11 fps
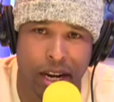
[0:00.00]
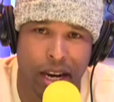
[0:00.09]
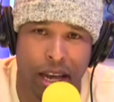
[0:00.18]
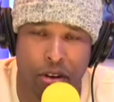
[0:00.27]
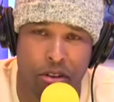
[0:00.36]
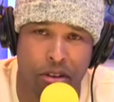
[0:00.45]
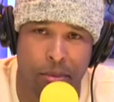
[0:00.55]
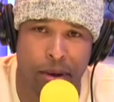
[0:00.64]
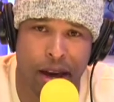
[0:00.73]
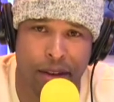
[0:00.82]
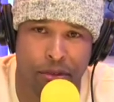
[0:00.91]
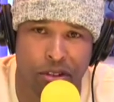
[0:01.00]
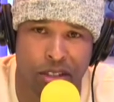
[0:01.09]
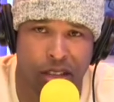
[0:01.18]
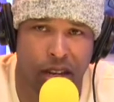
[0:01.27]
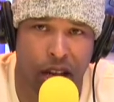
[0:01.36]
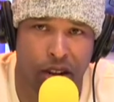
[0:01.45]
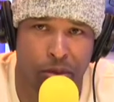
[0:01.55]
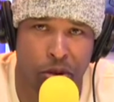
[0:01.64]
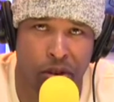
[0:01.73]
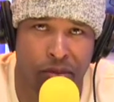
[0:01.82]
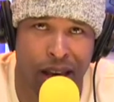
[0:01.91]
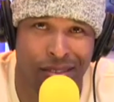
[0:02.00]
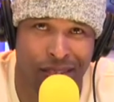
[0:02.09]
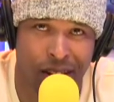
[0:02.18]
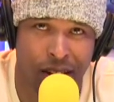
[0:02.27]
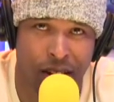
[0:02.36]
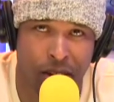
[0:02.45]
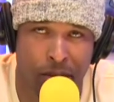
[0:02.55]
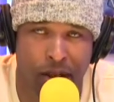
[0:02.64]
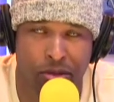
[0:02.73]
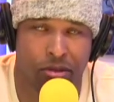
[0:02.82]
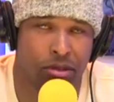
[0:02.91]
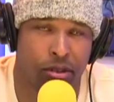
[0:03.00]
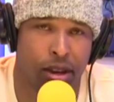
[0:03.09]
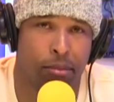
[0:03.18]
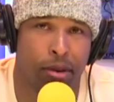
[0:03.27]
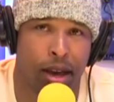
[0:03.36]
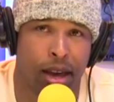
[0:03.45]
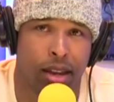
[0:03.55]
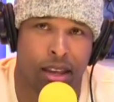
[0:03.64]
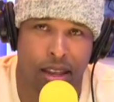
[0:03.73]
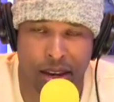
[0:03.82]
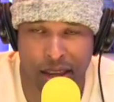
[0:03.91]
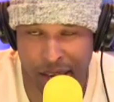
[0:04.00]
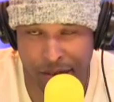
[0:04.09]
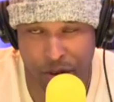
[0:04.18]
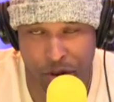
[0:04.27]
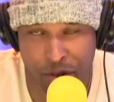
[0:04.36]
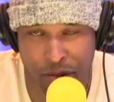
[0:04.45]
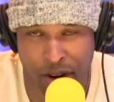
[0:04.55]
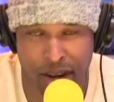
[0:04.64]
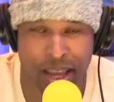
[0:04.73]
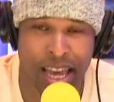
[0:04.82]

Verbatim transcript: nine, or you can buy it for just a dollar more at five ninety nine. You might as well just go ahead and buy it and give it to a friend.